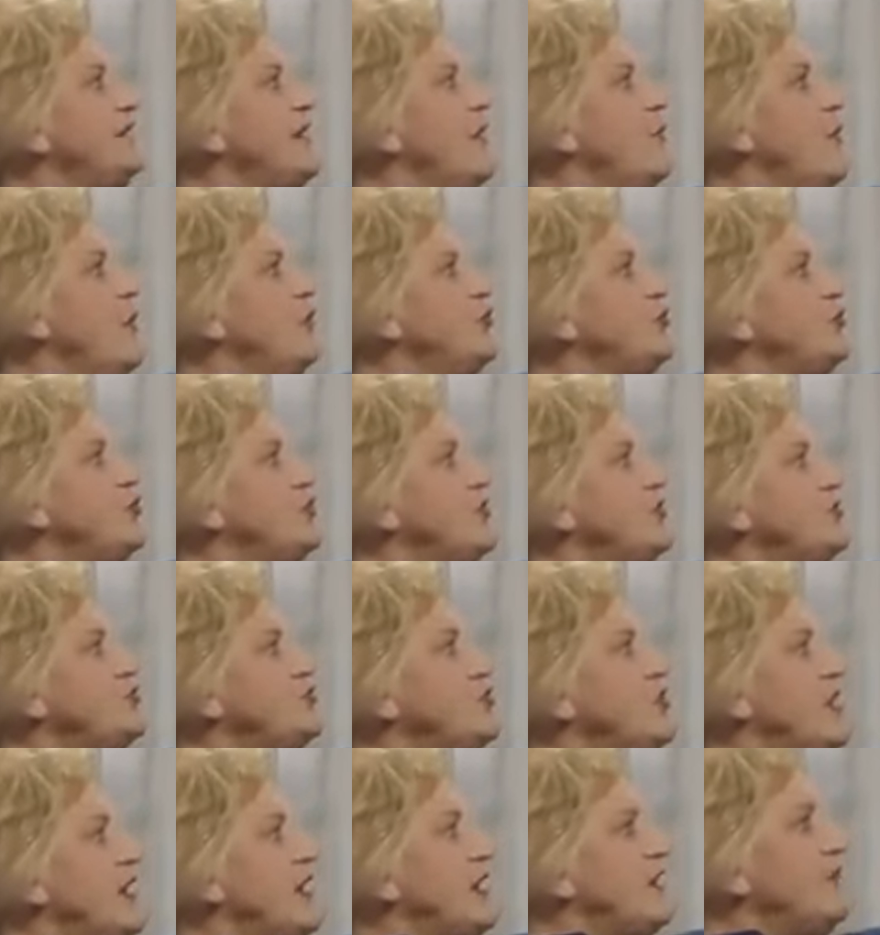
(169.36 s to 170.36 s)
I want to
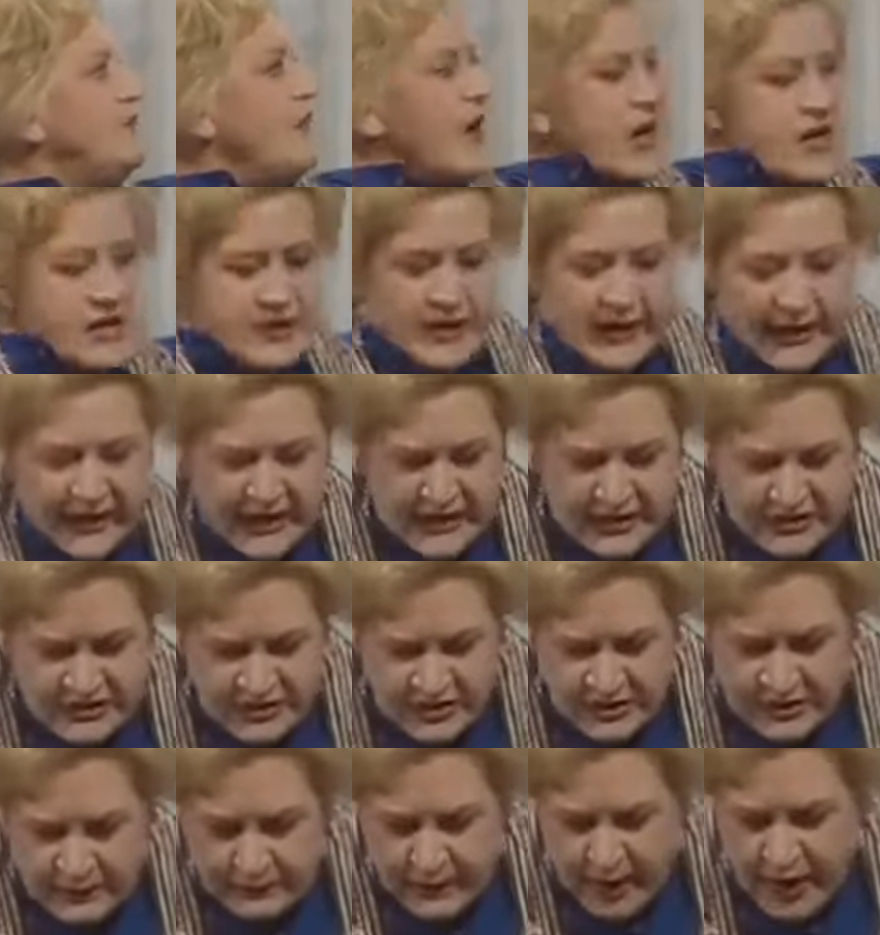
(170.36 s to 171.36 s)
achieve.
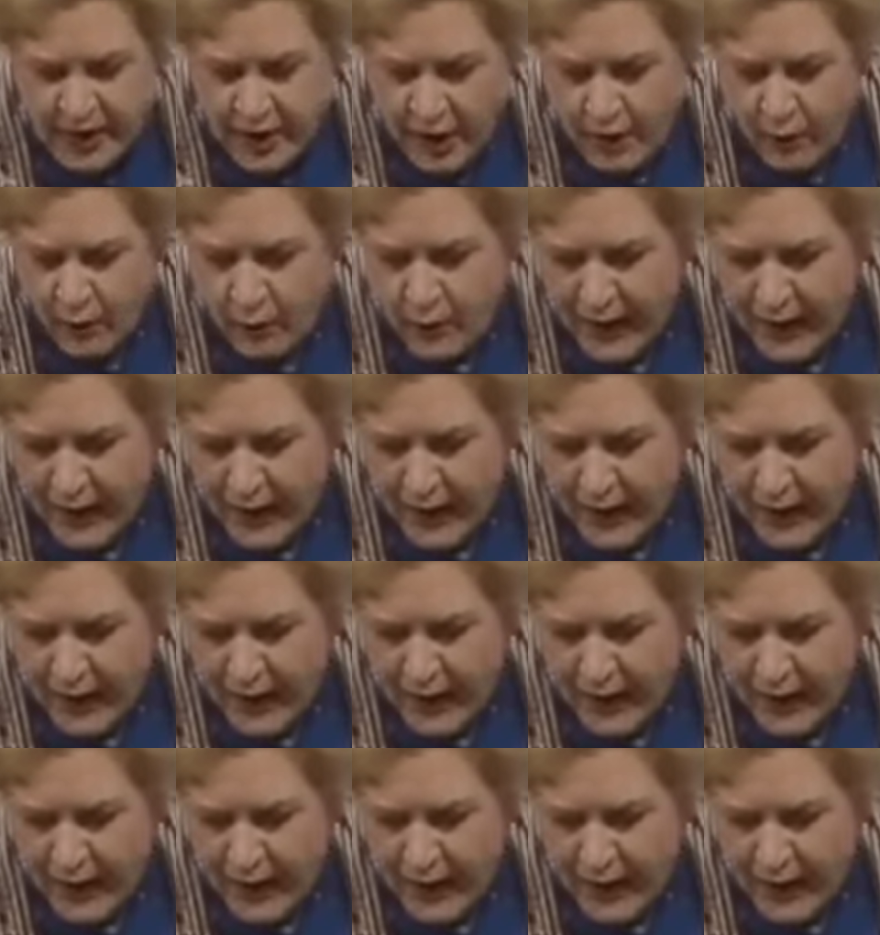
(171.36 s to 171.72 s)
Neat, but not